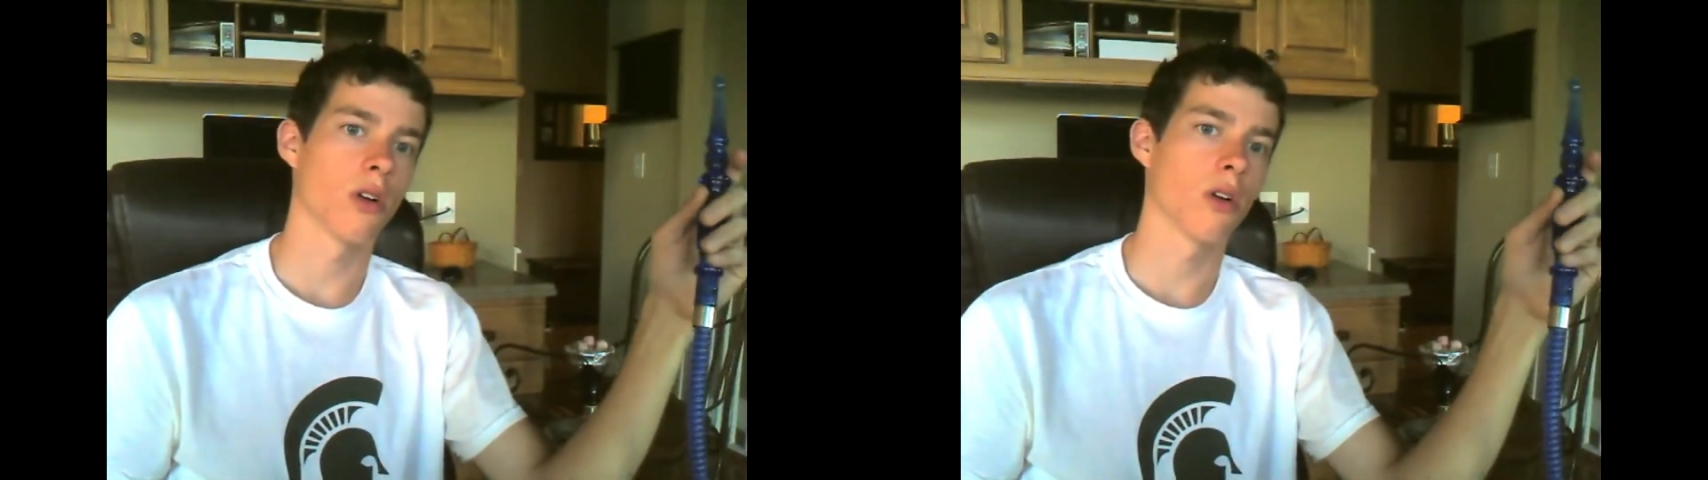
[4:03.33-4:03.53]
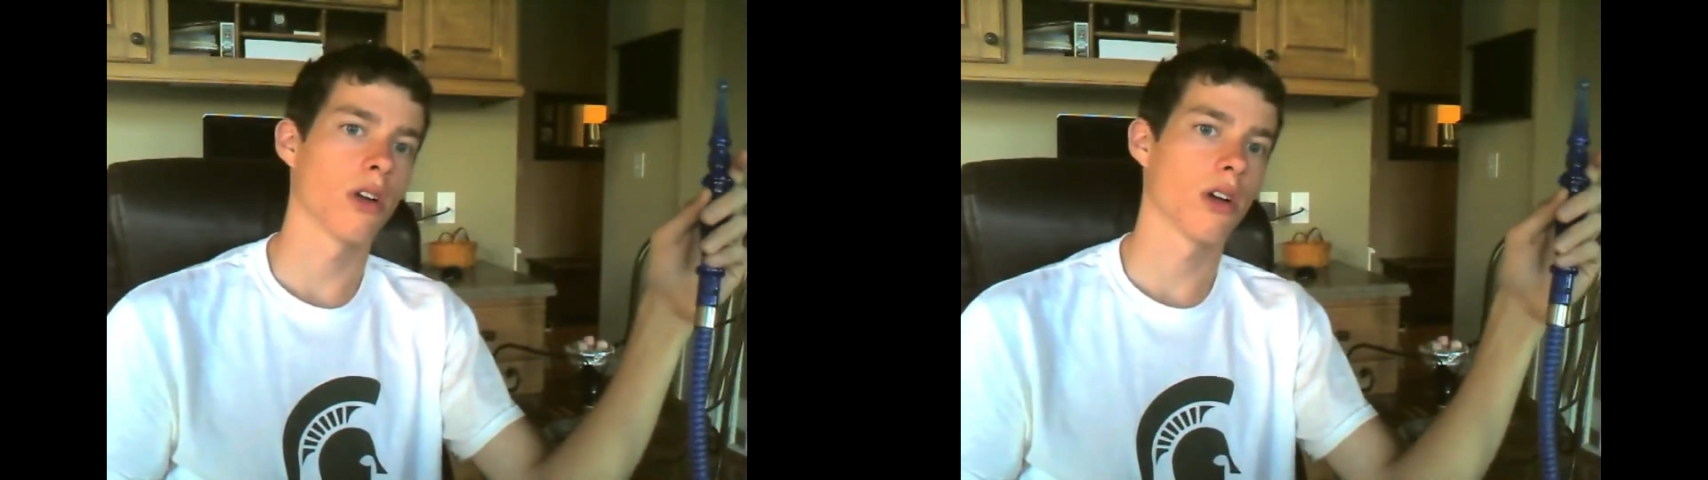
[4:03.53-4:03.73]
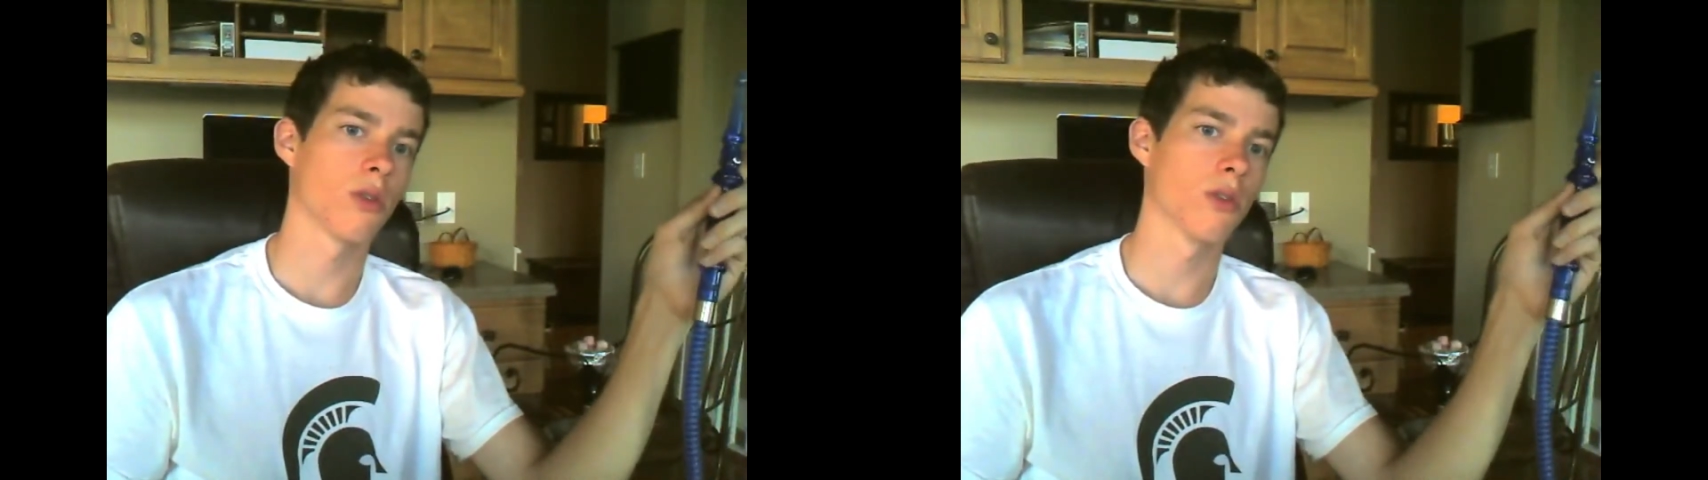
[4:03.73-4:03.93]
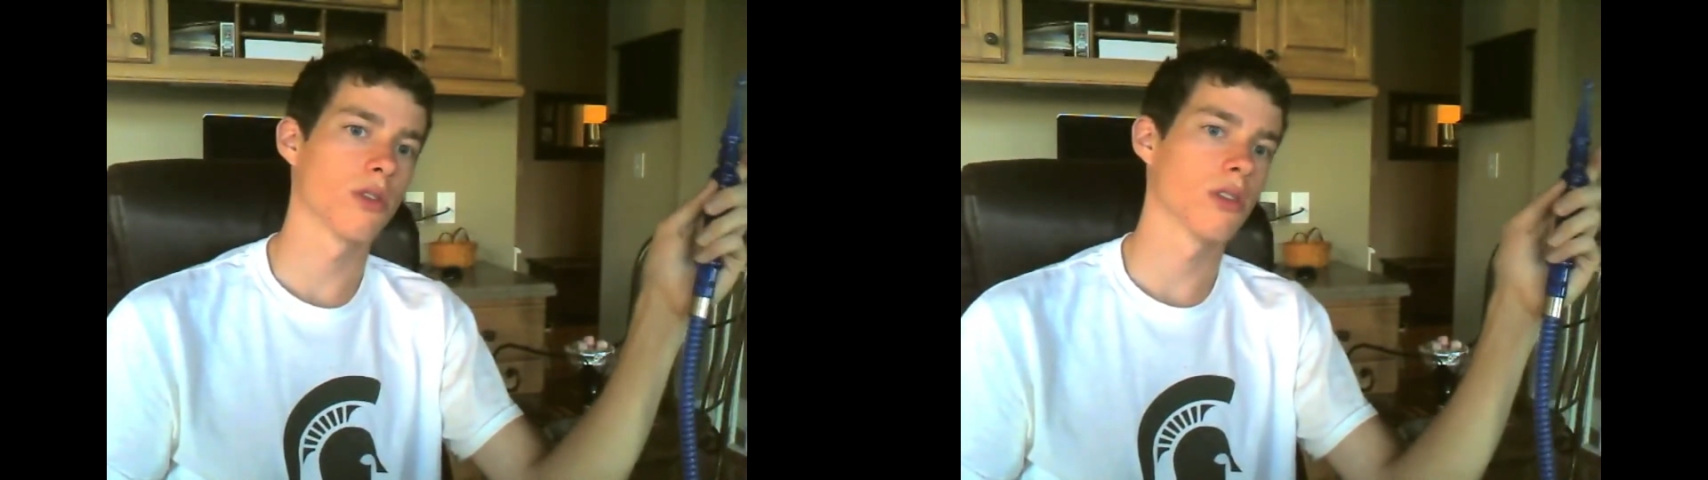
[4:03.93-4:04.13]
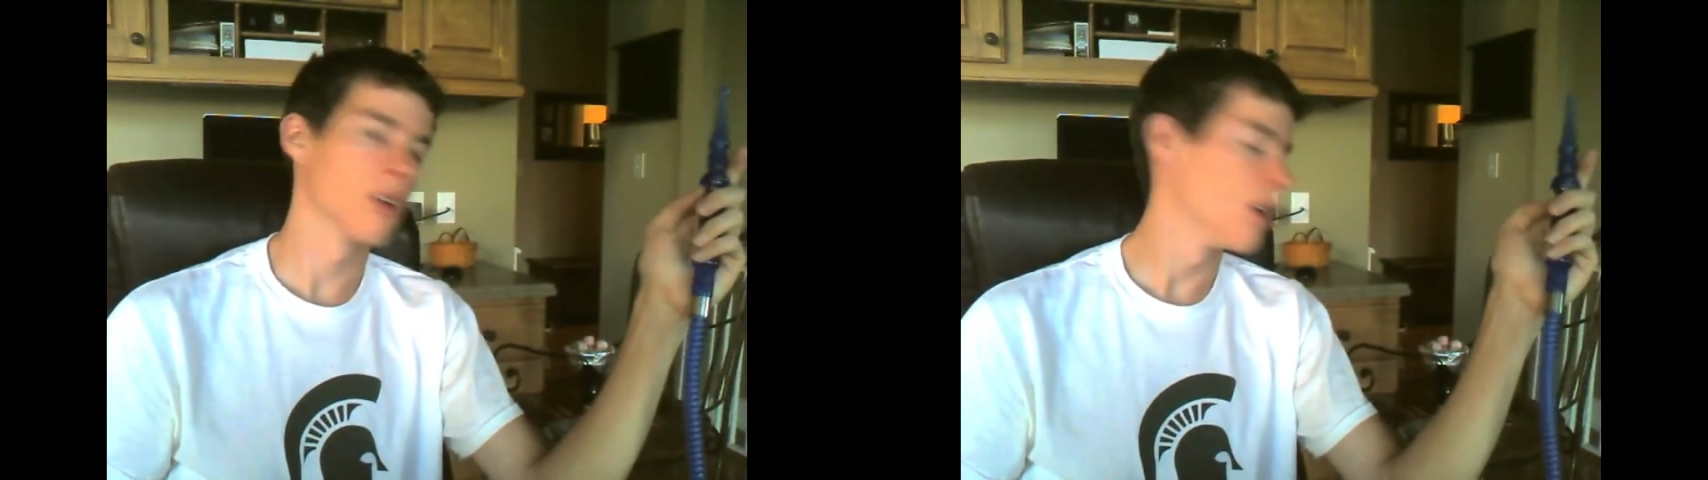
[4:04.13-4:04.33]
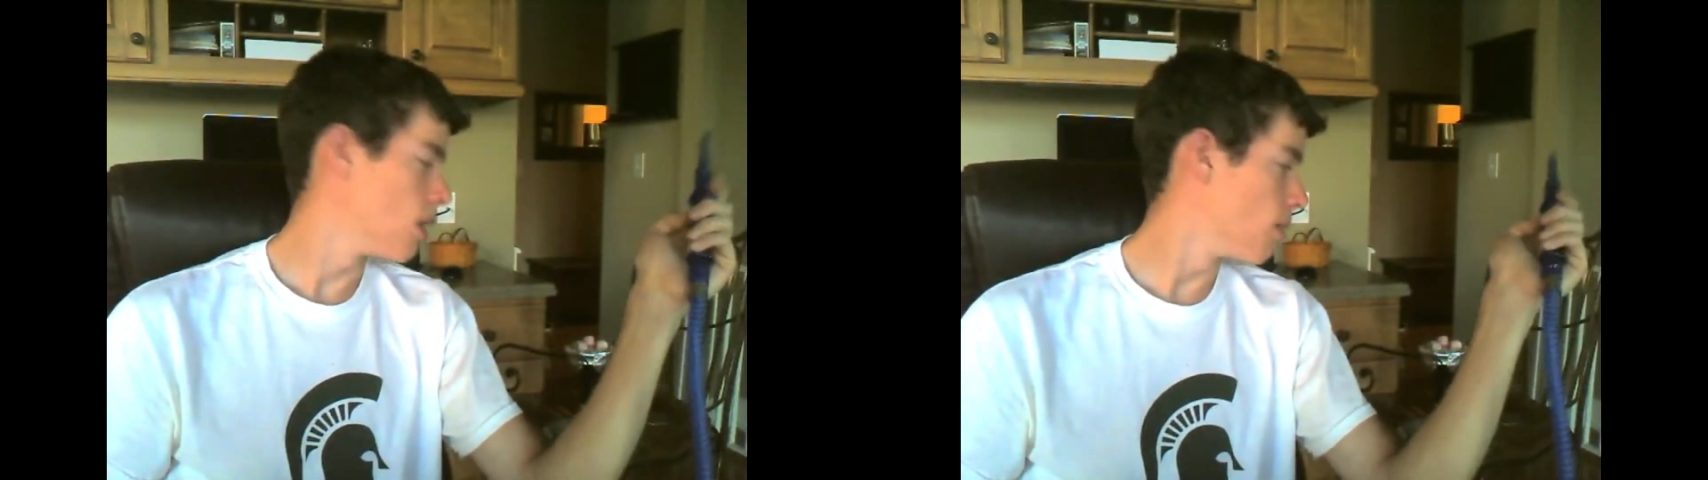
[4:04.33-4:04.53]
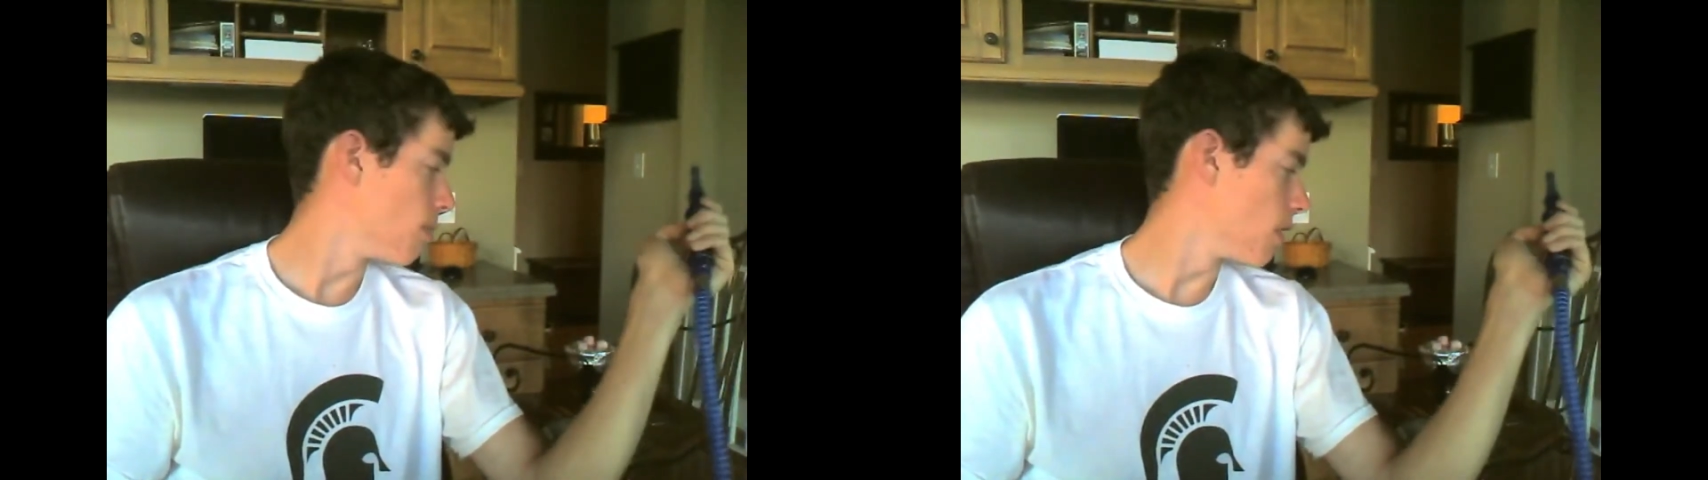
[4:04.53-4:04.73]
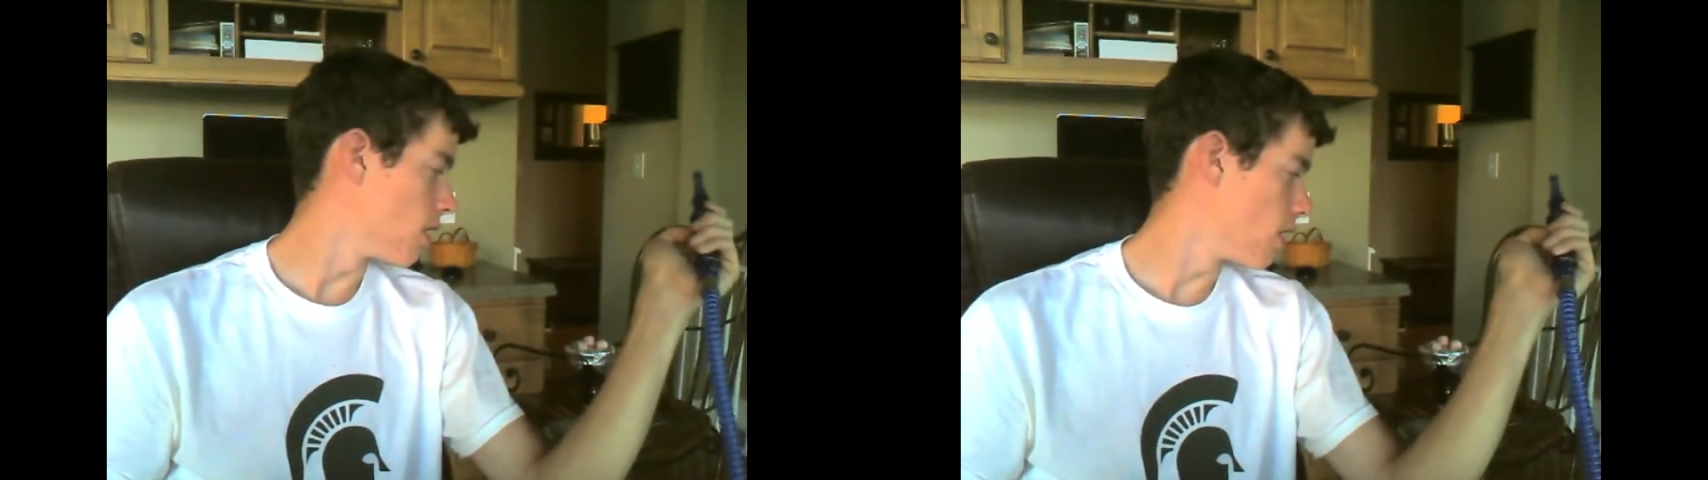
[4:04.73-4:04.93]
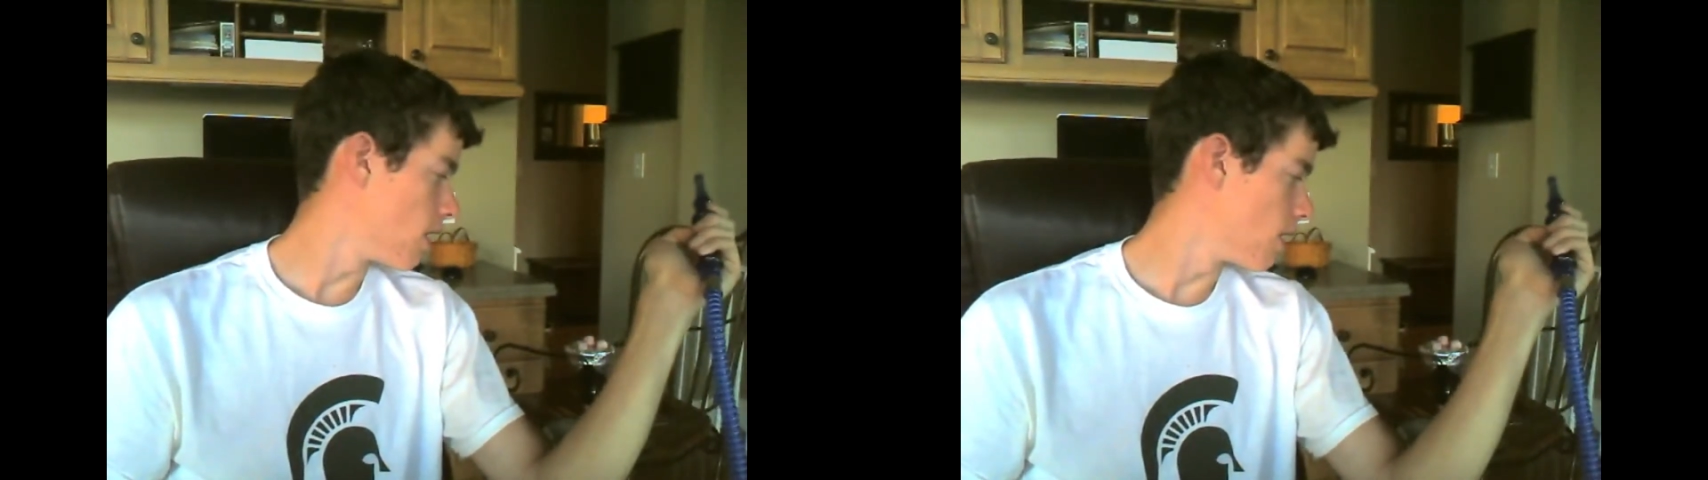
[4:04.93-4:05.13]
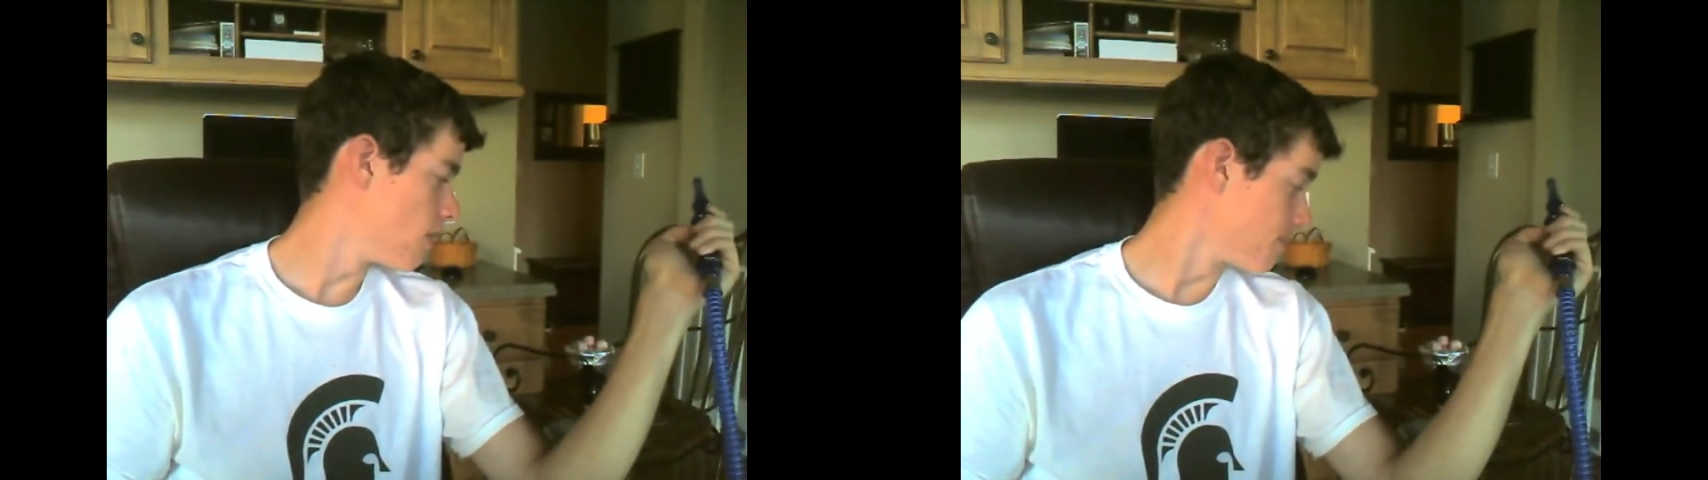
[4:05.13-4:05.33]
coconut coals,
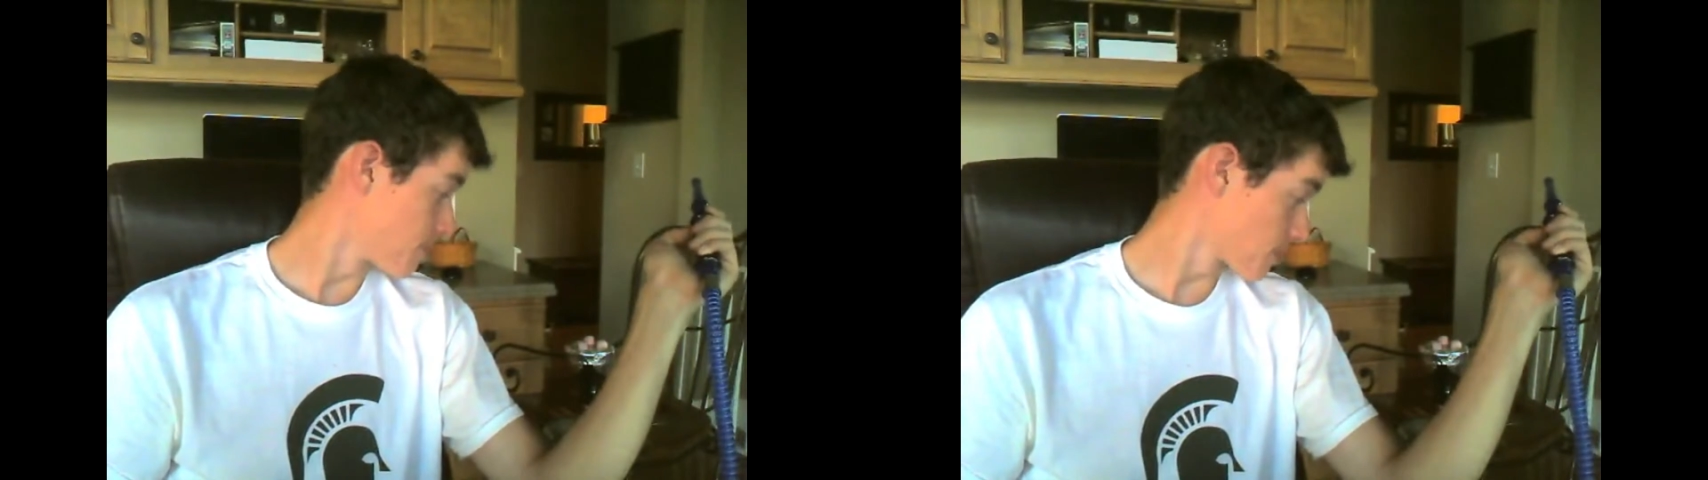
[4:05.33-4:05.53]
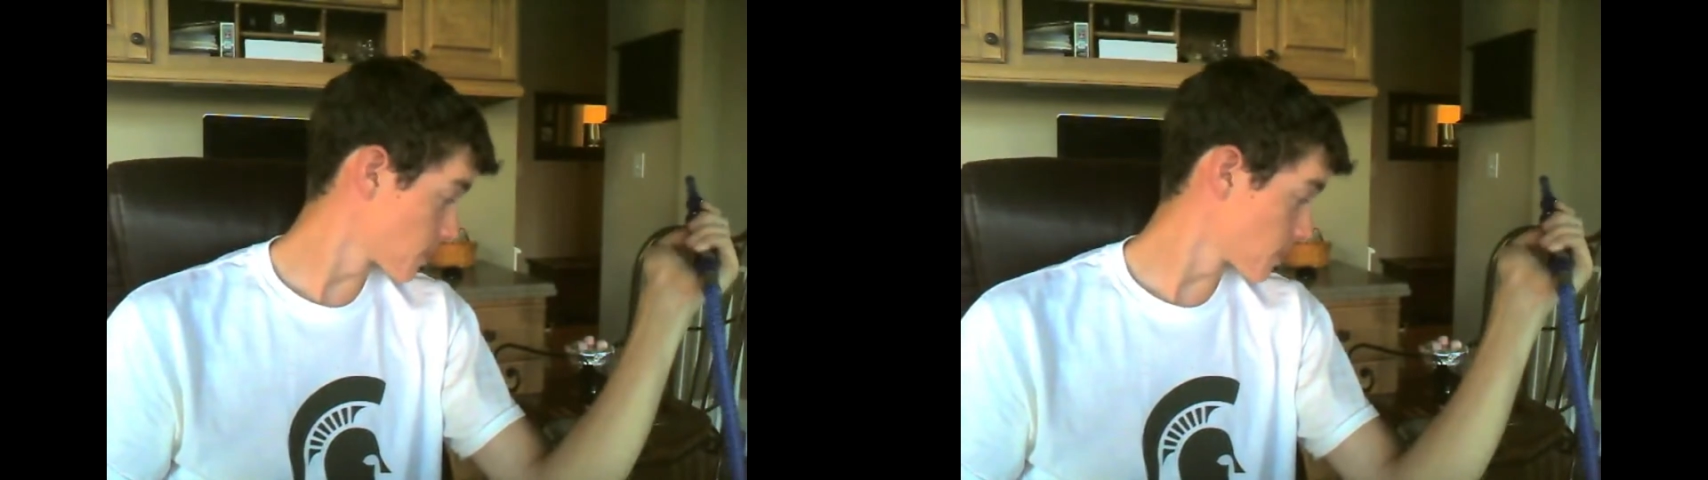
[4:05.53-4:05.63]
but